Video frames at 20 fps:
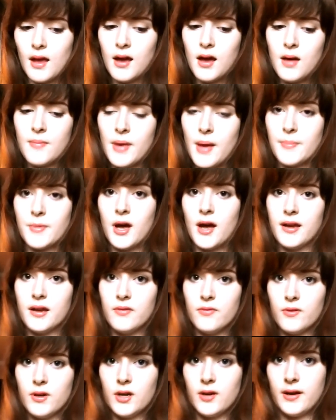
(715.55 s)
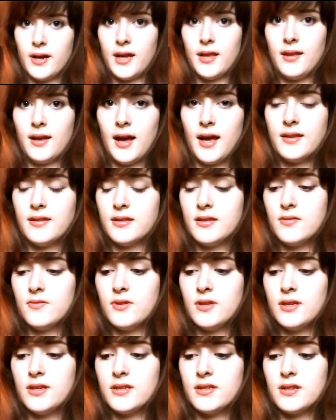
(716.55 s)
I'm kind of regretting, like, I didn't
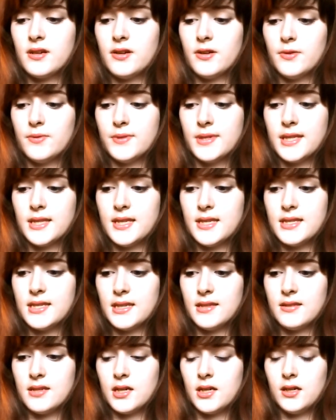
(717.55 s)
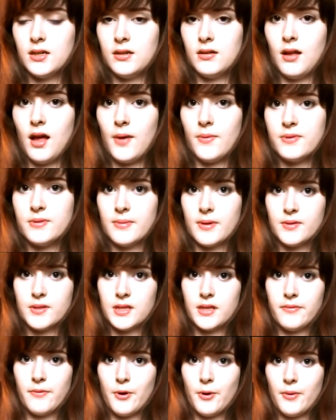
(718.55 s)
really start using these until I was about
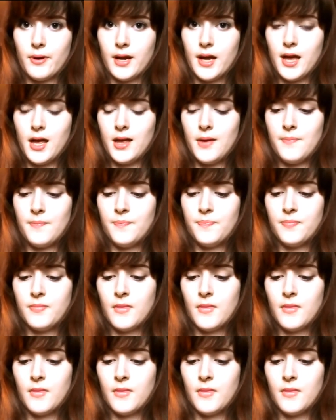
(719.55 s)
to leave Korea,